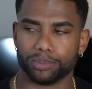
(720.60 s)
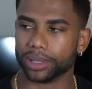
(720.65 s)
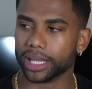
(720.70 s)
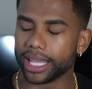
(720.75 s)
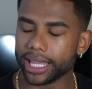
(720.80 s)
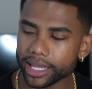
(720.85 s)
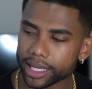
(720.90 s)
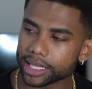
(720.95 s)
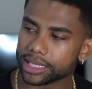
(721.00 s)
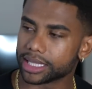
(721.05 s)

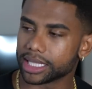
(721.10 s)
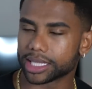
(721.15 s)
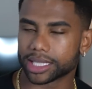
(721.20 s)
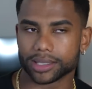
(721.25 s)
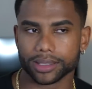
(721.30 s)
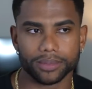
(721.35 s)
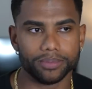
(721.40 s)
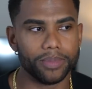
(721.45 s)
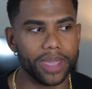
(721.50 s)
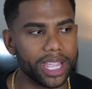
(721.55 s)
blink and
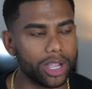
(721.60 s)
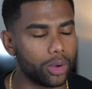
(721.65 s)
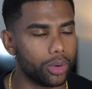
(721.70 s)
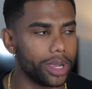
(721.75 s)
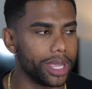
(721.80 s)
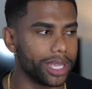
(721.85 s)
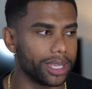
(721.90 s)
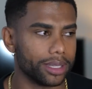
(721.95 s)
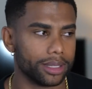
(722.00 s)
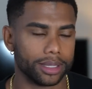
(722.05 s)
just make
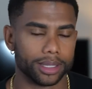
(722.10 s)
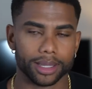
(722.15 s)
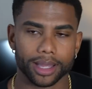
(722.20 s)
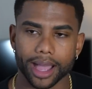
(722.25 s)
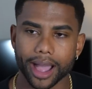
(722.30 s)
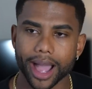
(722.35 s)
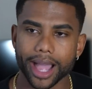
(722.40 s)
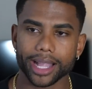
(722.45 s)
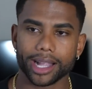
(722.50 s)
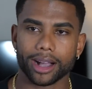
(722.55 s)
quick
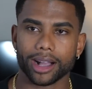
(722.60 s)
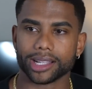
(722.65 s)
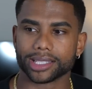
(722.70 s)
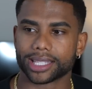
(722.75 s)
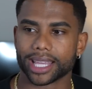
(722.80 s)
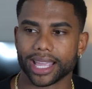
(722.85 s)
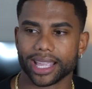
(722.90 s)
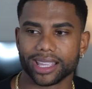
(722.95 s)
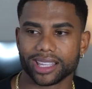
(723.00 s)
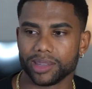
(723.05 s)
icon
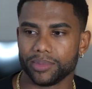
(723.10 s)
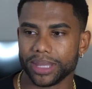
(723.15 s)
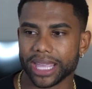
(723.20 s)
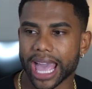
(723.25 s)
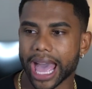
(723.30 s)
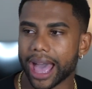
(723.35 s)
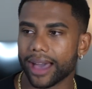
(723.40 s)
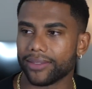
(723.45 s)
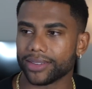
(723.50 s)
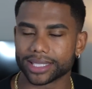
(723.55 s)
size. It could be
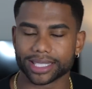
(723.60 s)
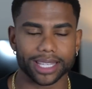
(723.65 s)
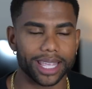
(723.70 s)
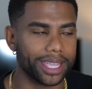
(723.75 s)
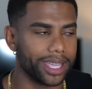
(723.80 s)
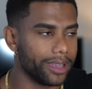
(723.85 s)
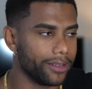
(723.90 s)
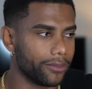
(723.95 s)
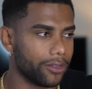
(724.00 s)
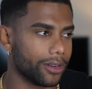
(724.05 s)
half a
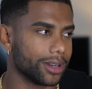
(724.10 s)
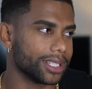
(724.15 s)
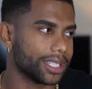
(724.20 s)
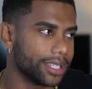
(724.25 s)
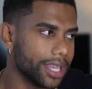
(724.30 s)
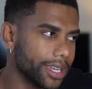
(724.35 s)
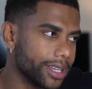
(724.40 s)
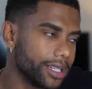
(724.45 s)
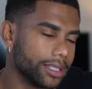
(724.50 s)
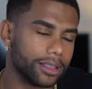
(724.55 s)
second for a
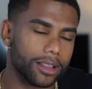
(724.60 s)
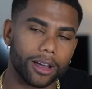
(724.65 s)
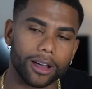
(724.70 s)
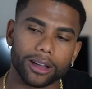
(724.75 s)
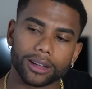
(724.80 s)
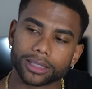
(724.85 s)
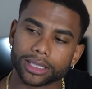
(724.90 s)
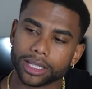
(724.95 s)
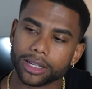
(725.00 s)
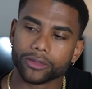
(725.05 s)
second
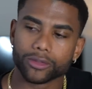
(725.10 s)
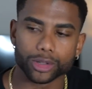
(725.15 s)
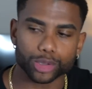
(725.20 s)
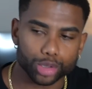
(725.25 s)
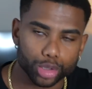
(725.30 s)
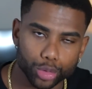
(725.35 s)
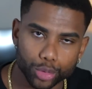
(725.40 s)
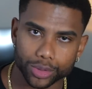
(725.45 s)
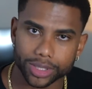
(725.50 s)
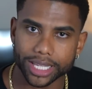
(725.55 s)
long, for
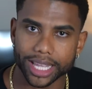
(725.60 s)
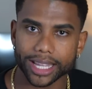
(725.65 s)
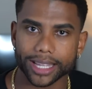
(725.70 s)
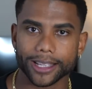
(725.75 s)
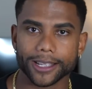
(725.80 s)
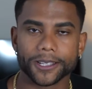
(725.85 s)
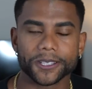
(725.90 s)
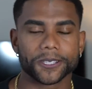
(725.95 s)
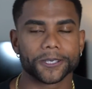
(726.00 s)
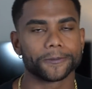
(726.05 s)
two
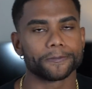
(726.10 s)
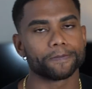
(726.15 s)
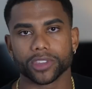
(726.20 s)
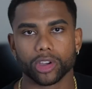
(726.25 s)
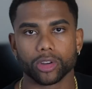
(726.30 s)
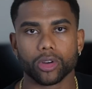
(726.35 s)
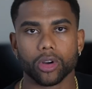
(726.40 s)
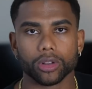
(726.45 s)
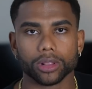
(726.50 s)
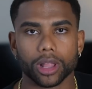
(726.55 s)
seconds.
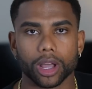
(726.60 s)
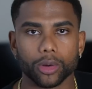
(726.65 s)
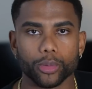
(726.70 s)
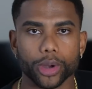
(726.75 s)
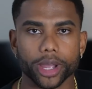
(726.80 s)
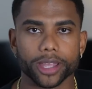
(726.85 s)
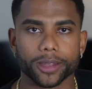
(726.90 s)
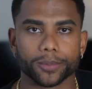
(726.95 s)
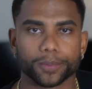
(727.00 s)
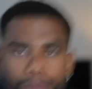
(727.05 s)
It'll go a long
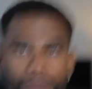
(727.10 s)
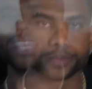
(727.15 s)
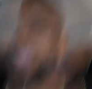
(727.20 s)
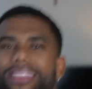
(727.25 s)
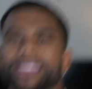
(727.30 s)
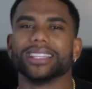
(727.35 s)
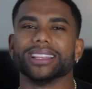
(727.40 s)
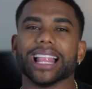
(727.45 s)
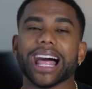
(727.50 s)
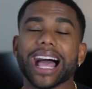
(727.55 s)
way.
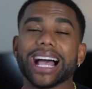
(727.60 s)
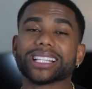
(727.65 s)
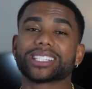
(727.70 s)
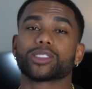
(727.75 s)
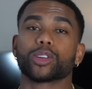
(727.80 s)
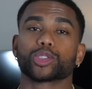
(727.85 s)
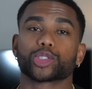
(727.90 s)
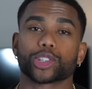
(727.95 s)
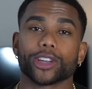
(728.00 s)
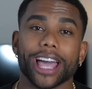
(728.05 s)
The last
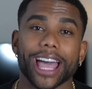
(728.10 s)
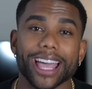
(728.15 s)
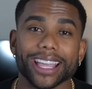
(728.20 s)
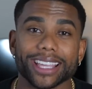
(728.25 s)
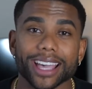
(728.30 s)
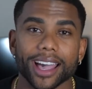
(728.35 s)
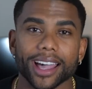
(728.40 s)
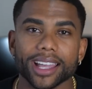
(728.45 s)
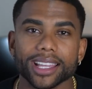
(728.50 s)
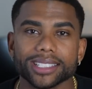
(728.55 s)
social hack,
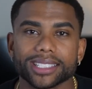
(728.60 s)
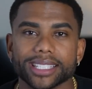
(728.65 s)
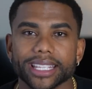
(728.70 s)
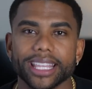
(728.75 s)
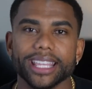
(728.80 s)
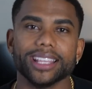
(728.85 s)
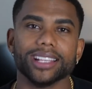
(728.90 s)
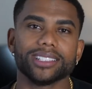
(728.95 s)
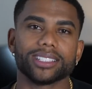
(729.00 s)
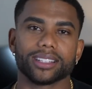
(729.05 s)
guys,
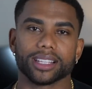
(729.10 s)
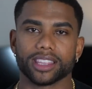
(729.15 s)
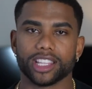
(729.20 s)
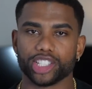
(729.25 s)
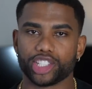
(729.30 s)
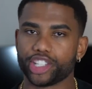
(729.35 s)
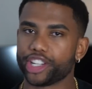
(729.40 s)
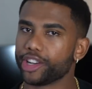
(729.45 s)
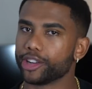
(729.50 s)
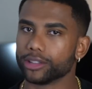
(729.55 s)
is the
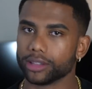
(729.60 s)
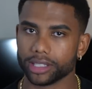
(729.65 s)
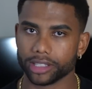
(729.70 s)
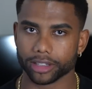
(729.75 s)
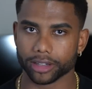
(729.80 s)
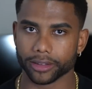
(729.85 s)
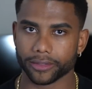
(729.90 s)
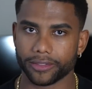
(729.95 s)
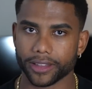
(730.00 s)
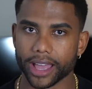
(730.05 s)

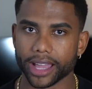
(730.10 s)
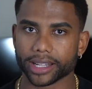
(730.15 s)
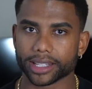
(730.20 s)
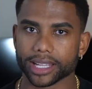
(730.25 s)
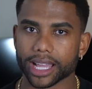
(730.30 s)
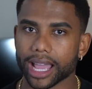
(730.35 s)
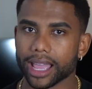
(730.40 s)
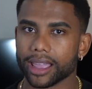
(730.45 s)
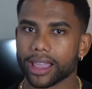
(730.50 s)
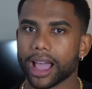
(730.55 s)
cheerleader effect.
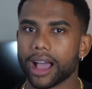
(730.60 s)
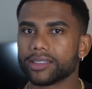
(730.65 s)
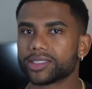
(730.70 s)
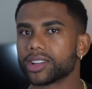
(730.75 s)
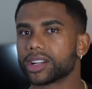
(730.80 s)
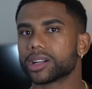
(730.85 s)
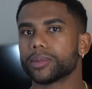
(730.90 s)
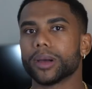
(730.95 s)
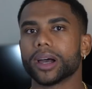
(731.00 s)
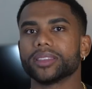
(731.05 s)
I've
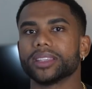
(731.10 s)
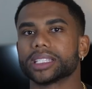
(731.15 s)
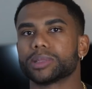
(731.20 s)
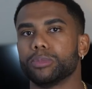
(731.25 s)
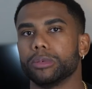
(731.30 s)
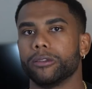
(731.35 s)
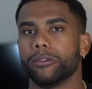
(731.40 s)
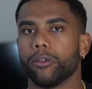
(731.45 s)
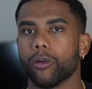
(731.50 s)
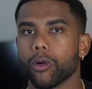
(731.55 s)
talked about this
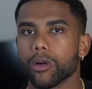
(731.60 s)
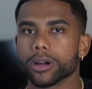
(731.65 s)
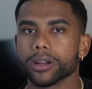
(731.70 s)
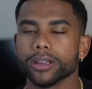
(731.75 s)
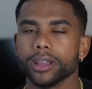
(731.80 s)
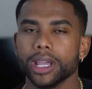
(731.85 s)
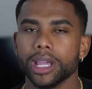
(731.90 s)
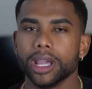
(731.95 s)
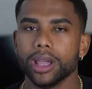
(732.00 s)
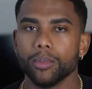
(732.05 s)

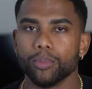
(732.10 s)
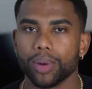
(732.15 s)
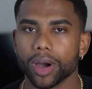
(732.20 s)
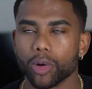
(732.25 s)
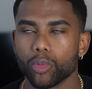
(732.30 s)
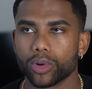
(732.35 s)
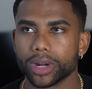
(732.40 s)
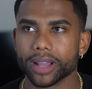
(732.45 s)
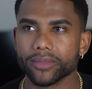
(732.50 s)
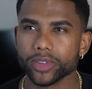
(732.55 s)
before,
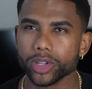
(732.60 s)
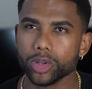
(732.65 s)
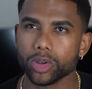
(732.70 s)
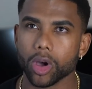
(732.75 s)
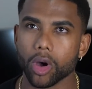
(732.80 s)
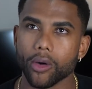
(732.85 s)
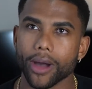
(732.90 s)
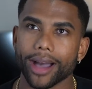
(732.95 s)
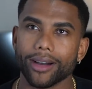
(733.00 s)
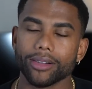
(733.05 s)
but whenever you
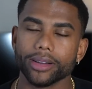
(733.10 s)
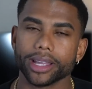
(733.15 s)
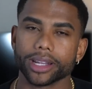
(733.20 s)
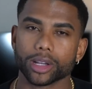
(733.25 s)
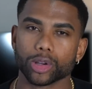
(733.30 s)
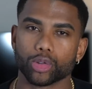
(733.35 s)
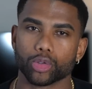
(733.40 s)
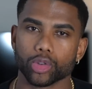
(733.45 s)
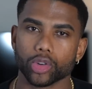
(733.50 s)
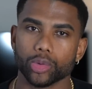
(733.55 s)
go out in
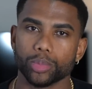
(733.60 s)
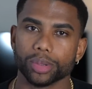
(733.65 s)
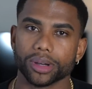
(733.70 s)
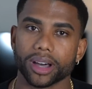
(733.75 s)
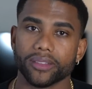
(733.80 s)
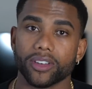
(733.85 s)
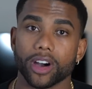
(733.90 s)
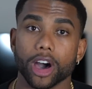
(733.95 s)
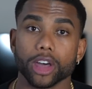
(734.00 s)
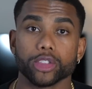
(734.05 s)
a group
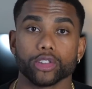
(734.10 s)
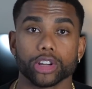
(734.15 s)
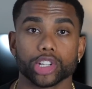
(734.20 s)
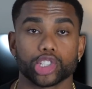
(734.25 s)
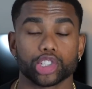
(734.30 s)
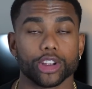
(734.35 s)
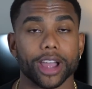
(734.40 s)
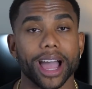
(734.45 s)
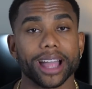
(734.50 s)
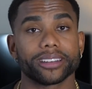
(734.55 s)
of other
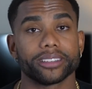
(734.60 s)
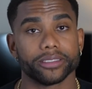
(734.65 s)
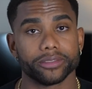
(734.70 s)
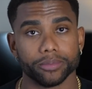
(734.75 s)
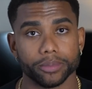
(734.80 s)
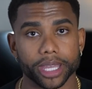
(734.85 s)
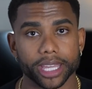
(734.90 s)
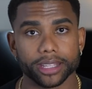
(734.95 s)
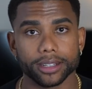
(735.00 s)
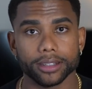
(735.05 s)
attractive
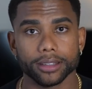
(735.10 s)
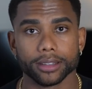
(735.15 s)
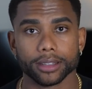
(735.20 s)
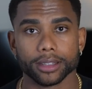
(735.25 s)
men,